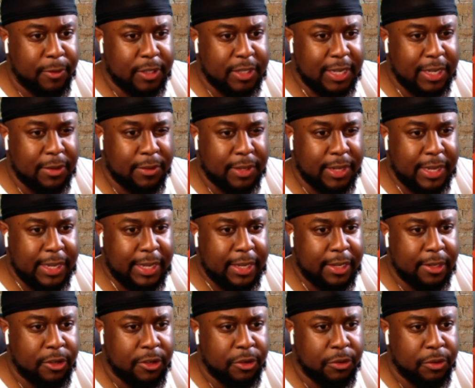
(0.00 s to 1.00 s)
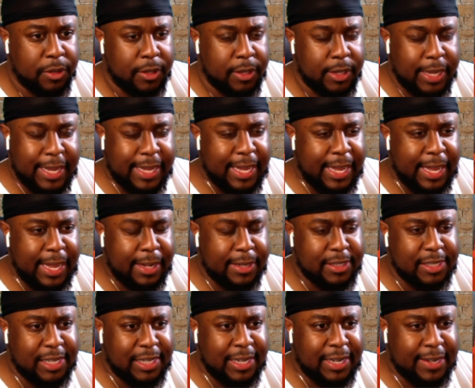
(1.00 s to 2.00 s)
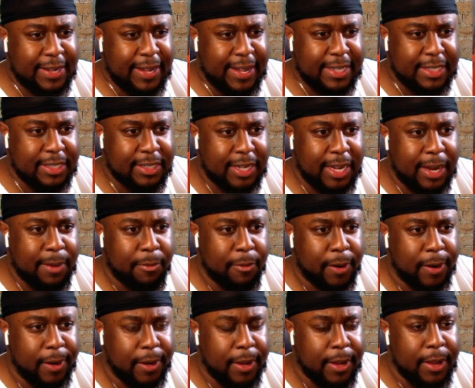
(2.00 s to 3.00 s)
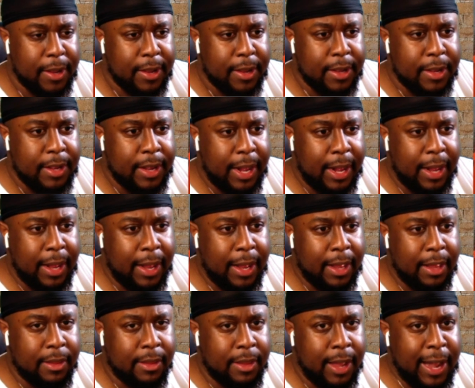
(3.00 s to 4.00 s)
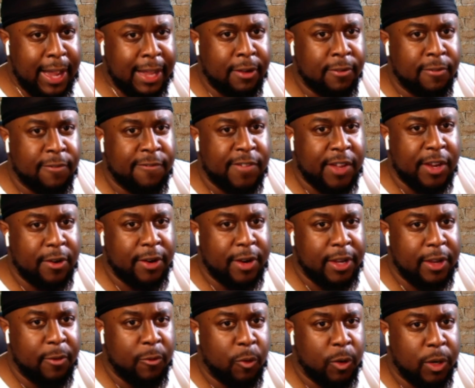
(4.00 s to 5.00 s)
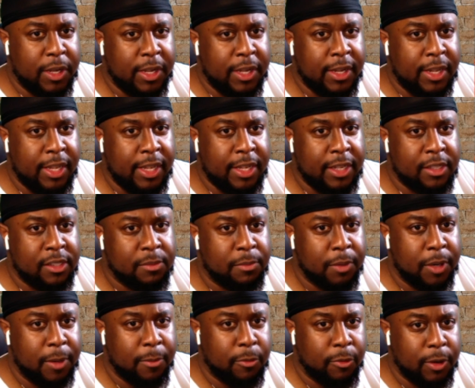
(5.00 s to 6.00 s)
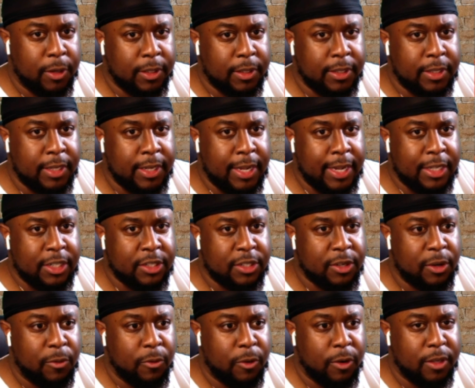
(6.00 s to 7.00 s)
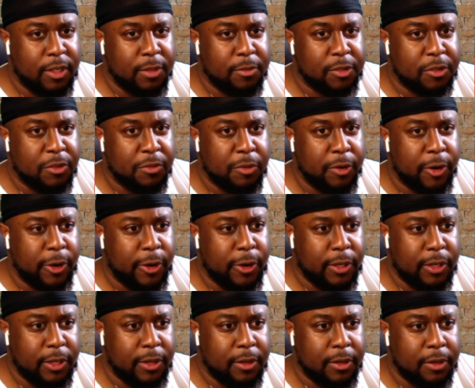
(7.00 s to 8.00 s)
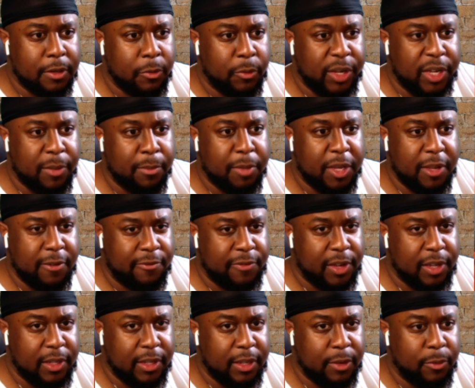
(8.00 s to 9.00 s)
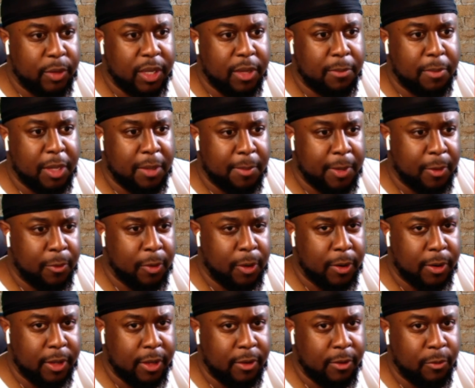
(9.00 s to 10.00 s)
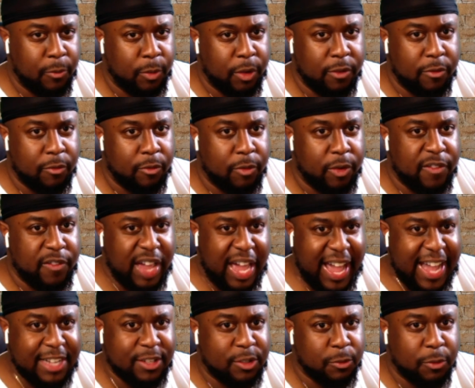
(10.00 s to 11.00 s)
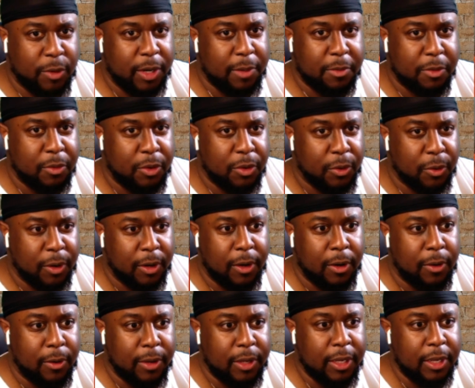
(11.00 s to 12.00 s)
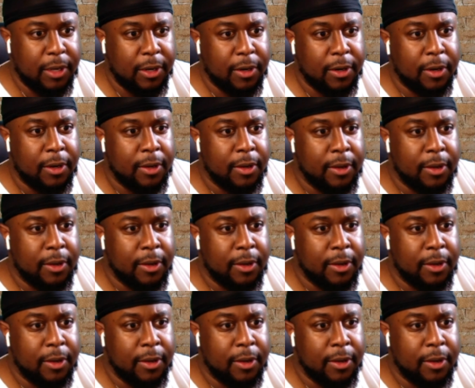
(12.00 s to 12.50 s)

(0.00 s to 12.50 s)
which I don't think they do. They can because Atlanta has a tiebreak. I don't fear anyone in the East but Brooklyn, and I just don't want them super early. We can beat Philly. We can beat Milwaukee. We've ass raped New York all year.